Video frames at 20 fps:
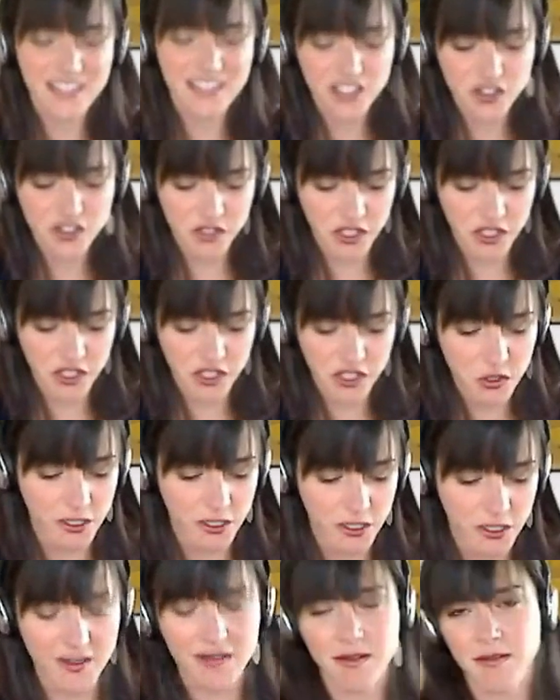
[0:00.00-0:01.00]
that's really cool,
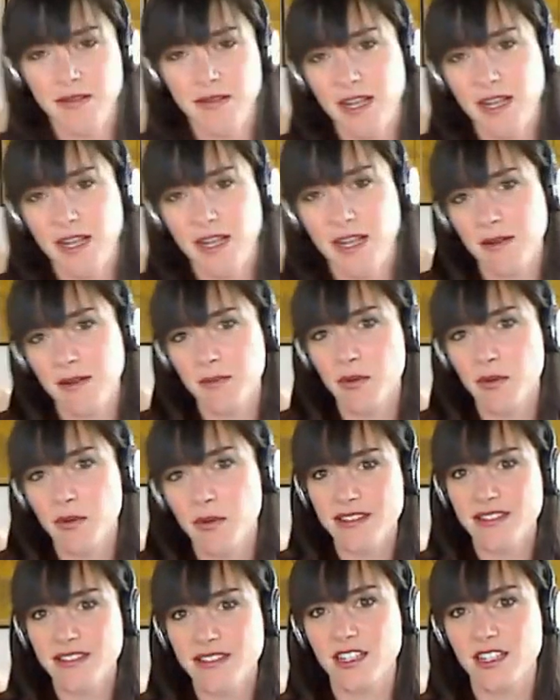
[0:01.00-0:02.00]
and I, I'm I'm
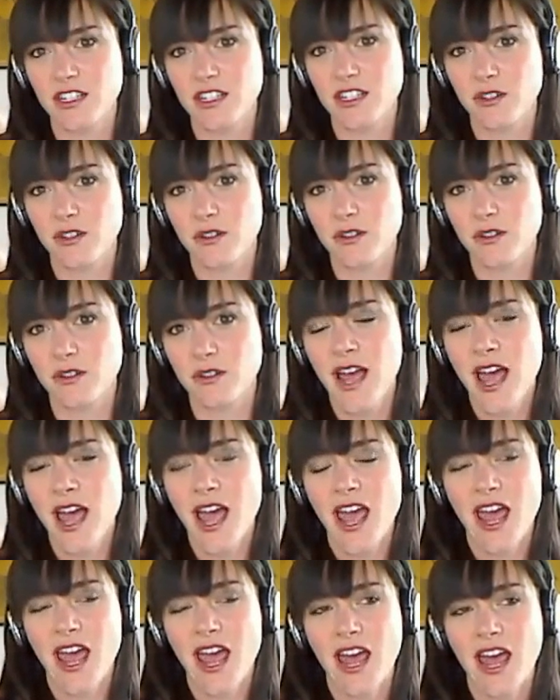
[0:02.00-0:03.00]
impressed that you
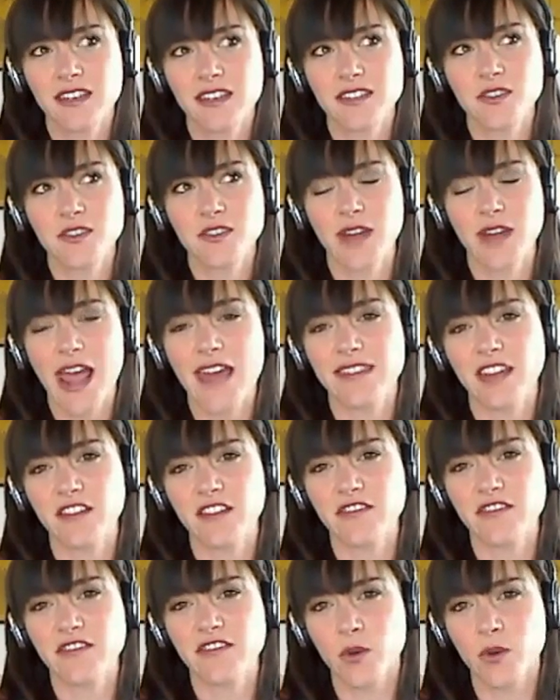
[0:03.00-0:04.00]
had sort of had
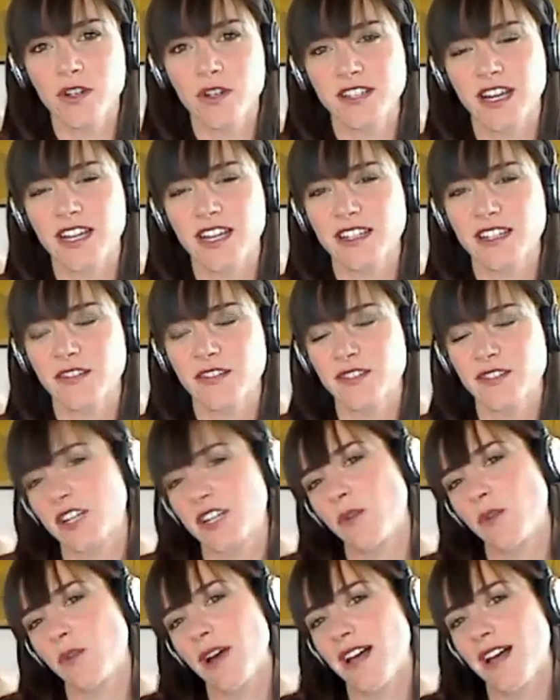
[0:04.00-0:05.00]
that foresight that it was
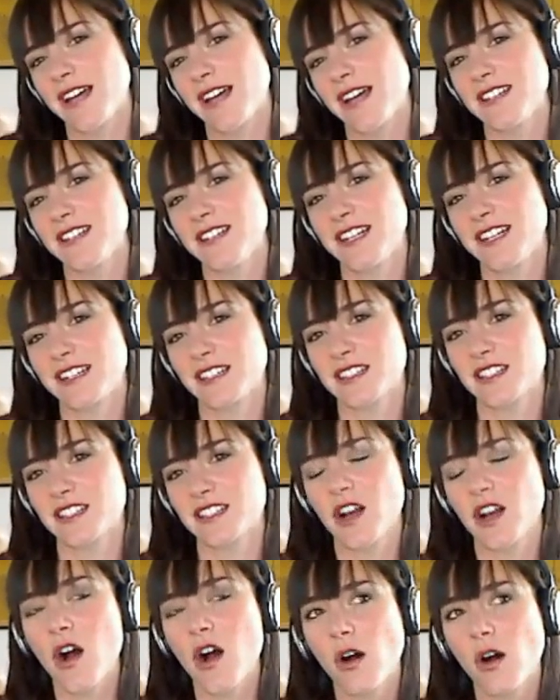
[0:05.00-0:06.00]
like, well, I didn't like this
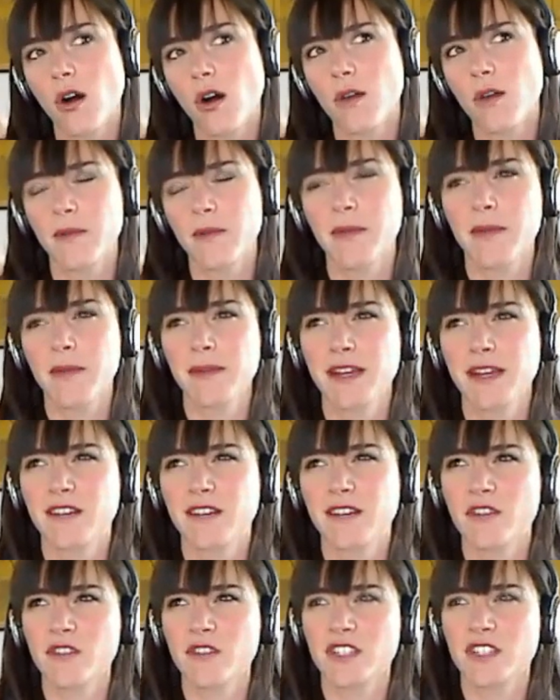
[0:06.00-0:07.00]
at home, or maybe I
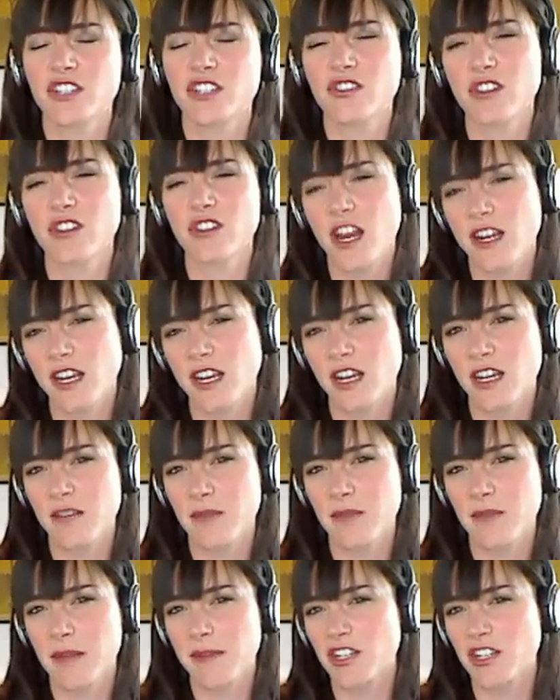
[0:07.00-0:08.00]
never really tried it,
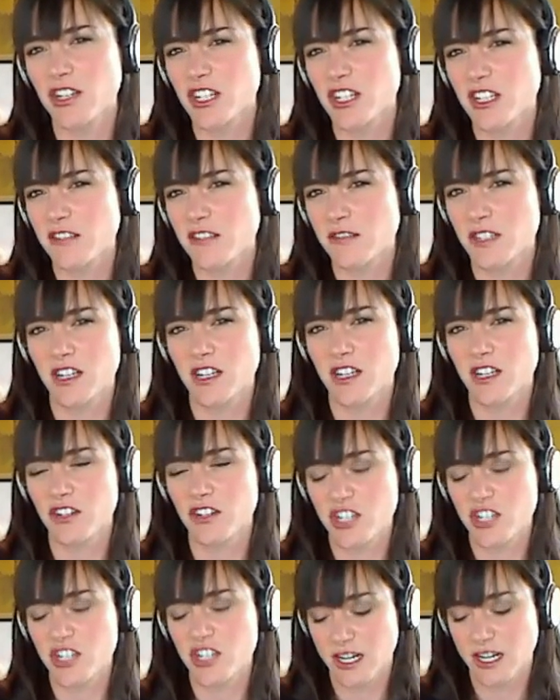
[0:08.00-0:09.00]
and maybe I should give it
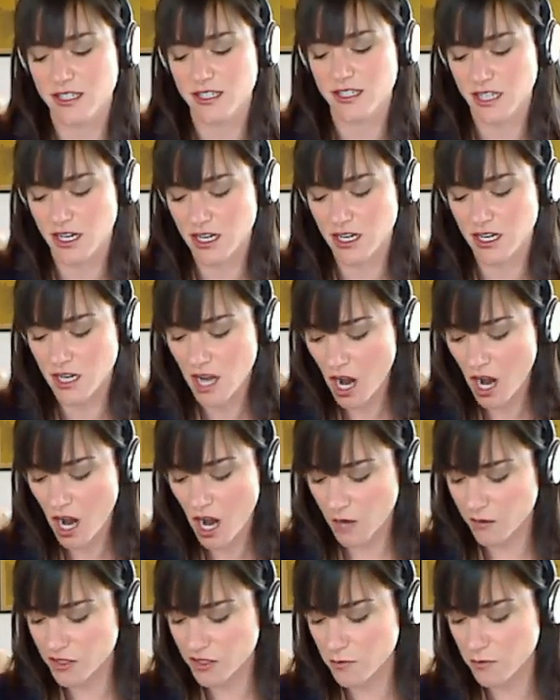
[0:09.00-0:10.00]
another chance. And I,
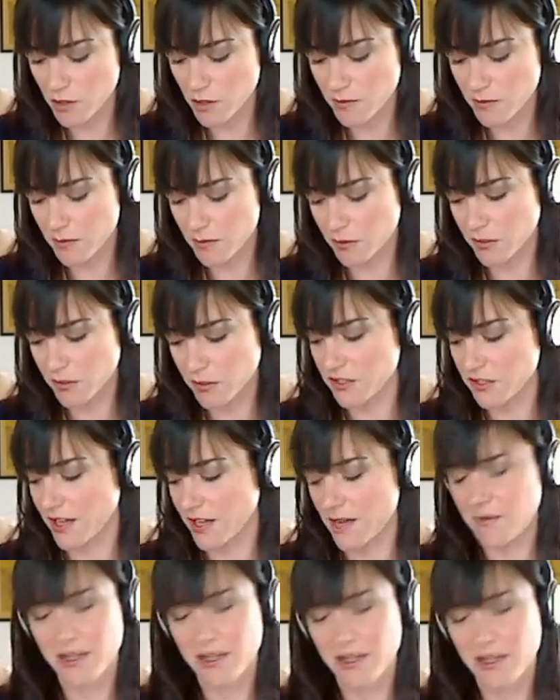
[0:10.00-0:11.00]
I wish more people would do
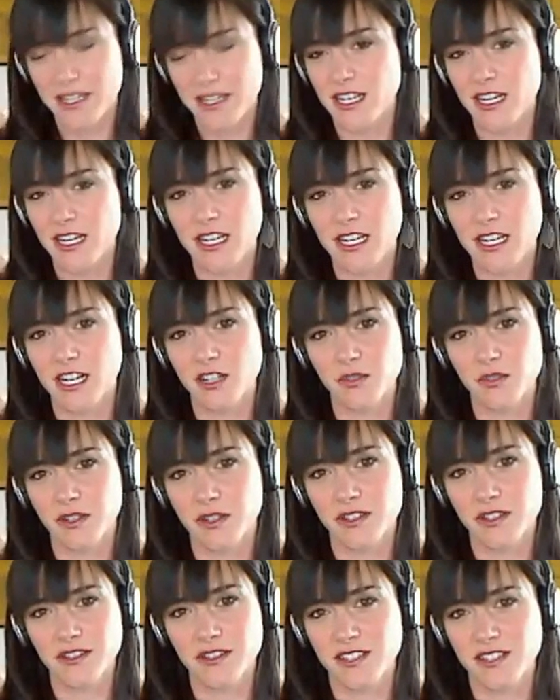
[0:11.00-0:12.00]
that. Picky eating is
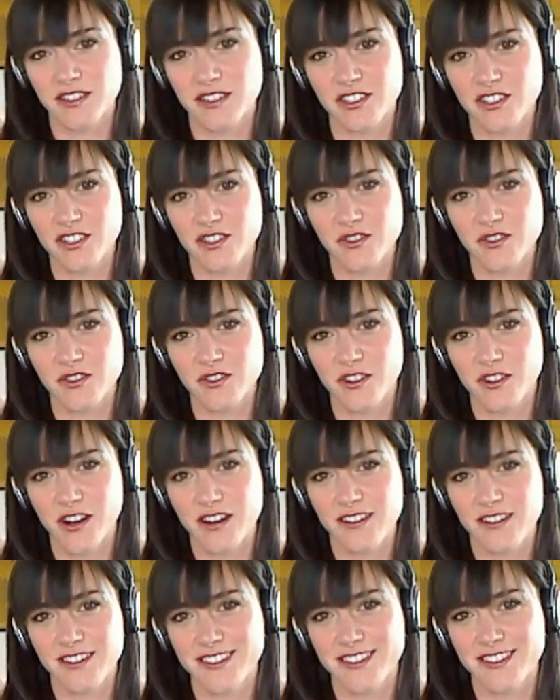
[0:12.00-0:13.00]
one of those things that just
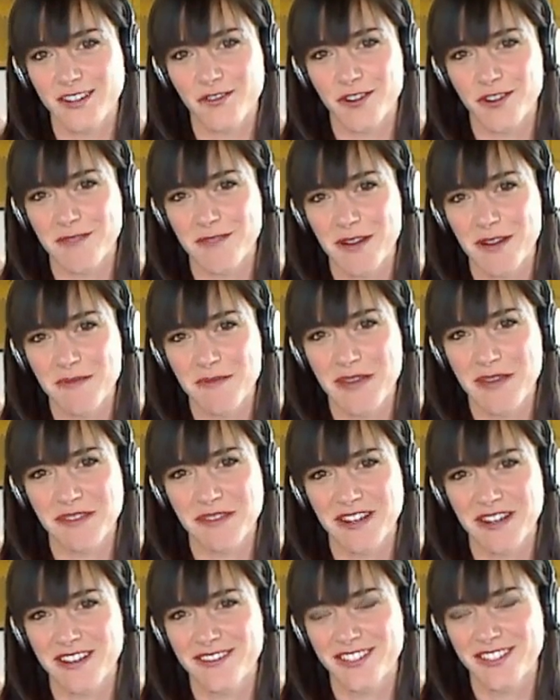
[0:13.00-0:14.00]
drives, like one of my pet
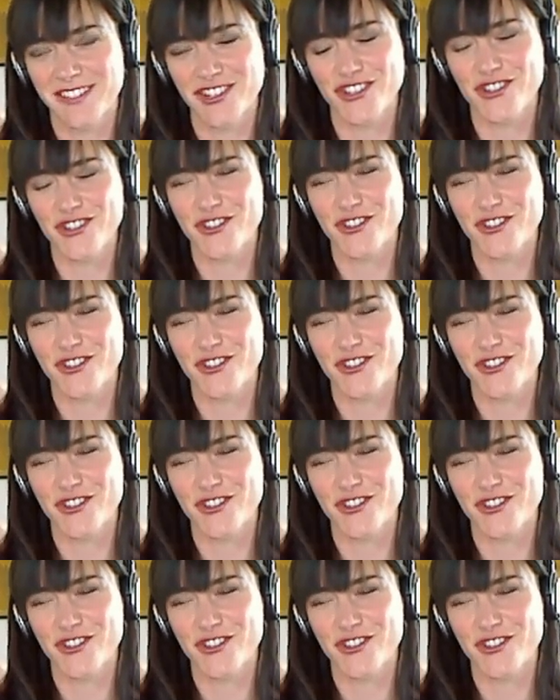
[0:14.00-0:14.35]
peeves, it just